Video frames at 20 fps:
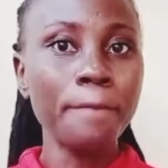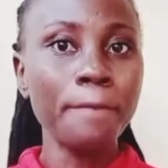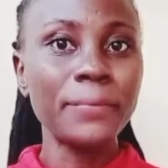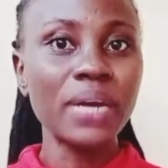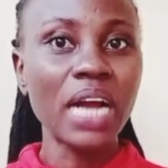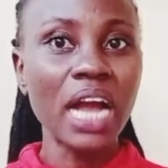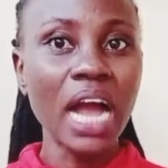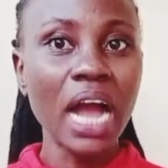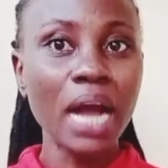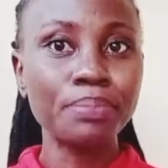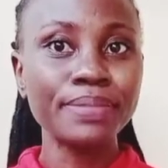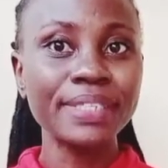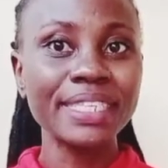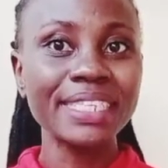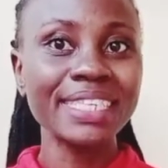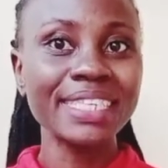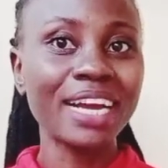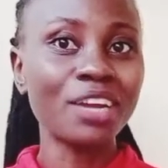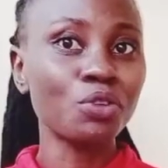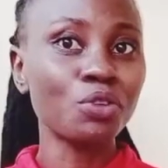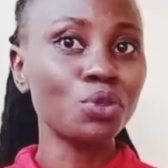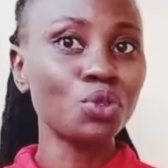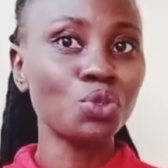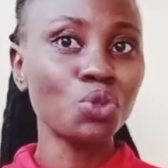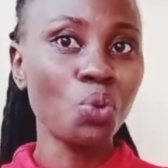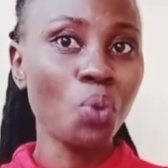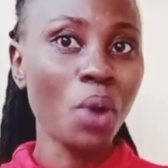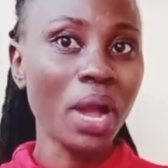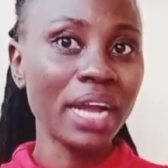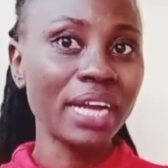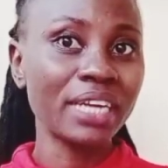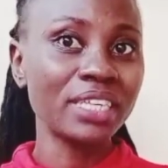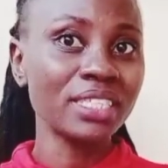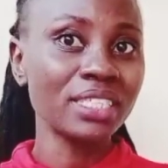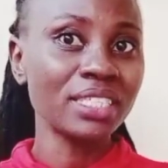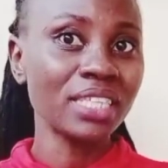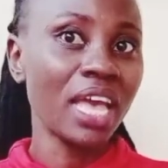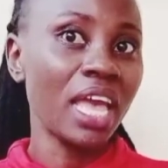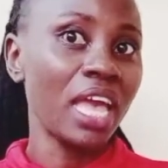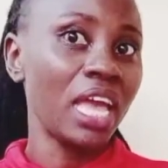Perhaps it can also work as
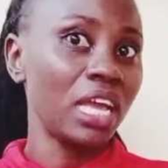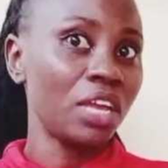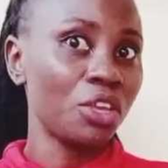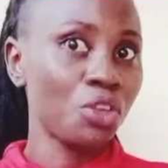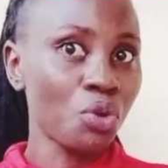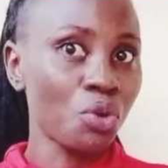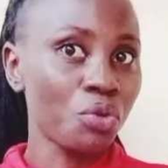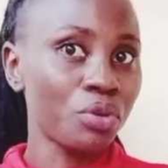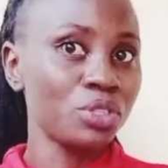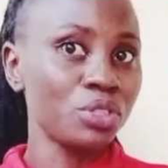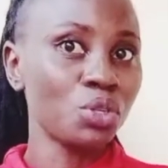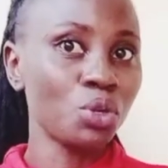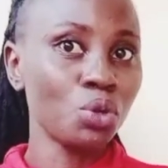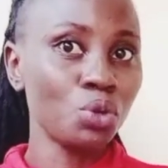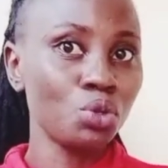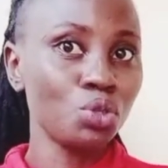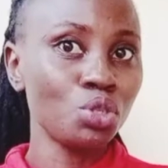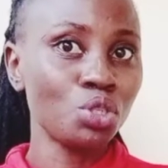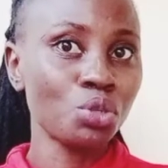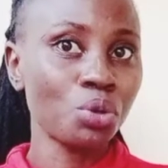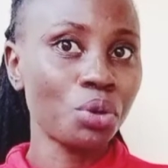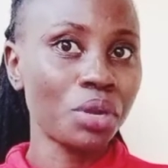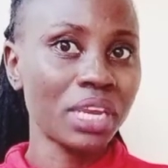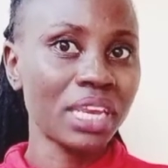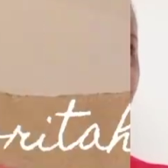your resolution.